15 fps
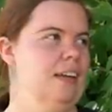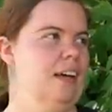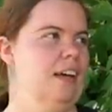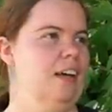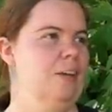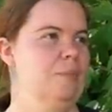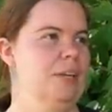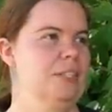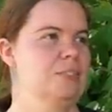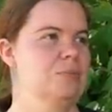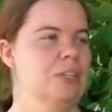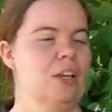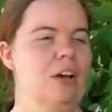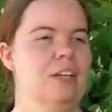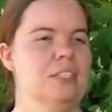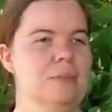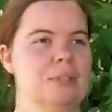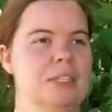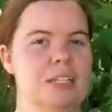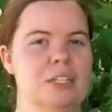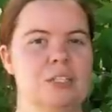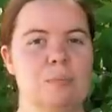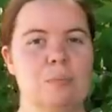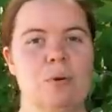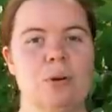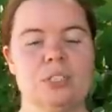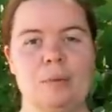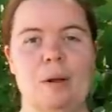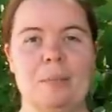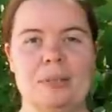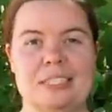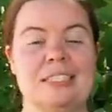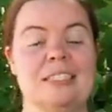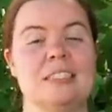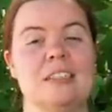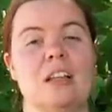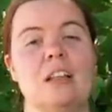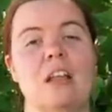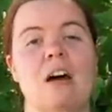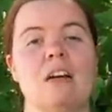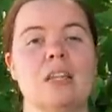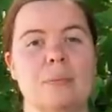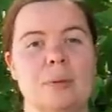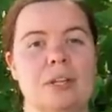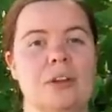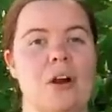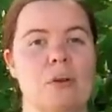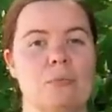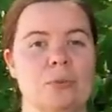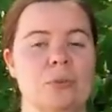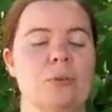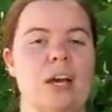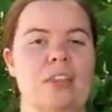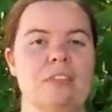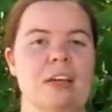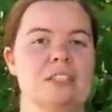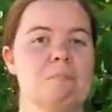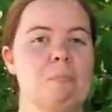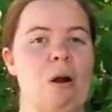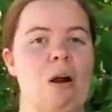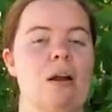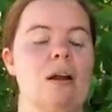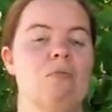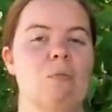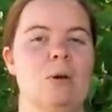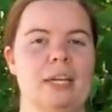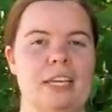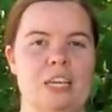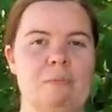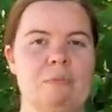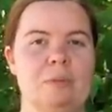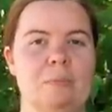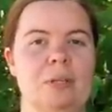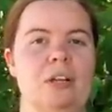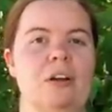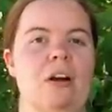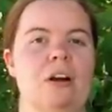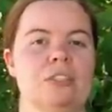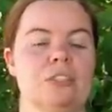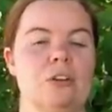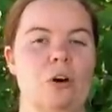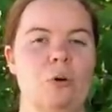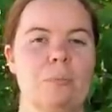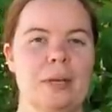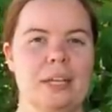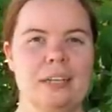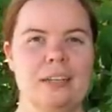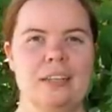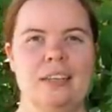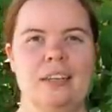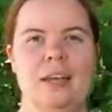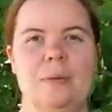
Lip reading: It's really awesome to get to support small businesses along the BDR route, and that's part of what keeps the BDRs open,